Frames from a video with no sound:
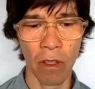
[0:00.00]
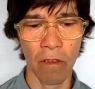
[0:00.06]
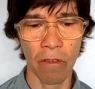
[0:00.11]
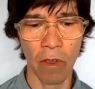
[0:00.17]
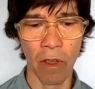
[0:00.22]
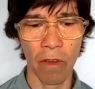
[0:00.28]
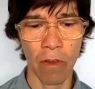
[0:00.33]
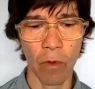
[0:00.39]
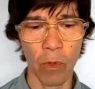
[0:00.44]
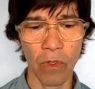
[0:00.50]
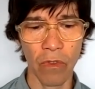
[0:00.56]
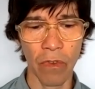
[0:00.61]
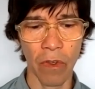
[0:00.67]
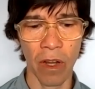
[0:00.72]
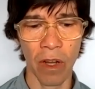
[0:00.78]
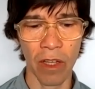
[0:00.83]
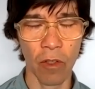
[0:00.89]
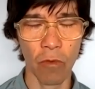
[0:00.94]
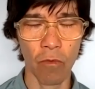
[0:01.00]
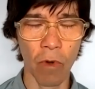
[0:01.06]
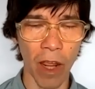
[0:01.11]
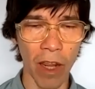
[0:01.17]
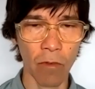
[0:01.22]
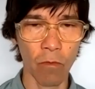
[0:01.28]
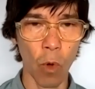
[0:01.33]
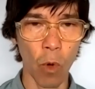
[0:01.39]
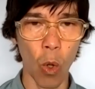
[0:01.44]
I've always felt like the
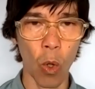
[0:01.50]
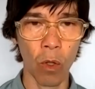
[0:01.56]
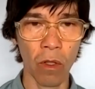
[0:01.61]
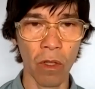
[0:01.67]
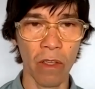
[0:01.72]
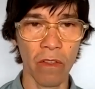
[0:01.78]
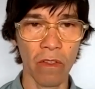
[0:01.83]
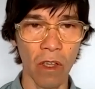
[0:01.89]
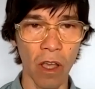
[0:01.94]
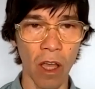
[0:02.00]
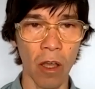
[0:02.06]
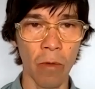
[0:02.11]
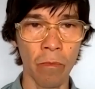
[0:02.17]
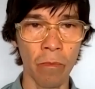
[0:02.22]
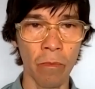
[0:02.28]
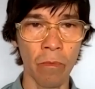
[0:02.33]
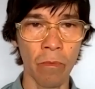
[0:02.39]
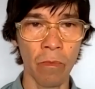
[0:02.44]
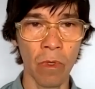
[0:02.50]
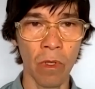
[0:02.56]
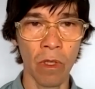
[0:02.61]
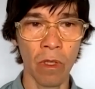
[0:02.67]
right role has come